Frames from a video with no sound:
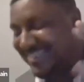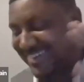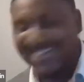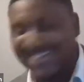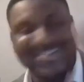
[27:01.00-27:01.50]

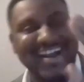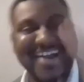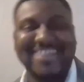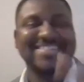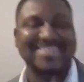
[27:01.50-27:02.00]
go with
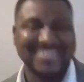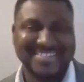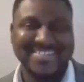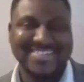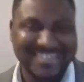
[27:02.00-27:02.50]
Connor.
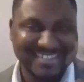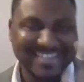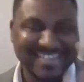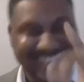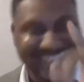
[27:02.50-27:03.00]

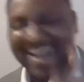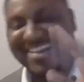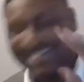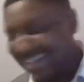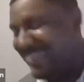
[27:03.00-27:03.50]

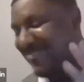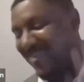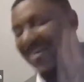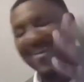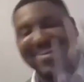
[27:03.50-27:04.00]
Connor, that's
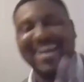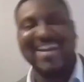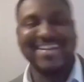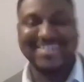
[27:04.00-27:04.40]
4. Okay.